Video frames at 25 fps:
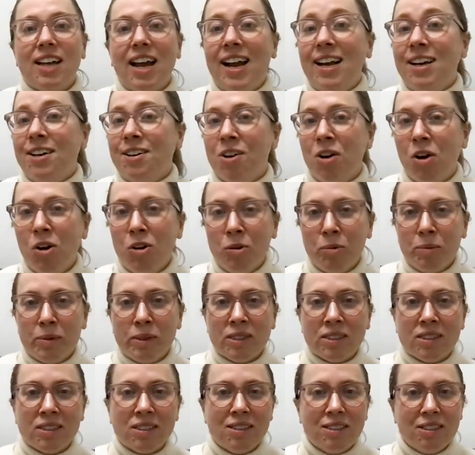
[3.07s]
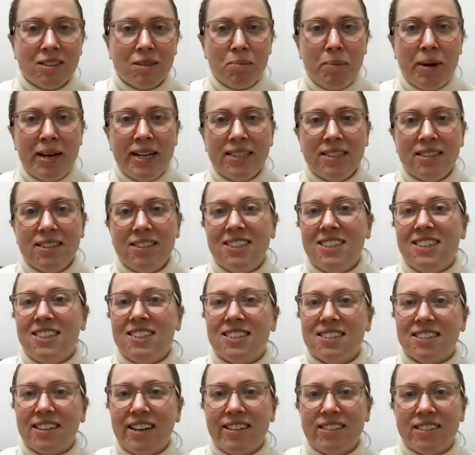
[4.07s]
and economists met to
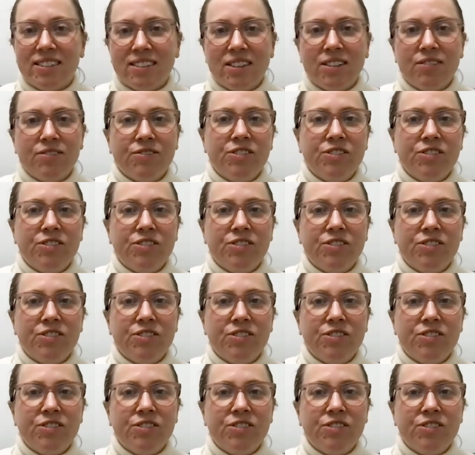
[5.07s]
discuss the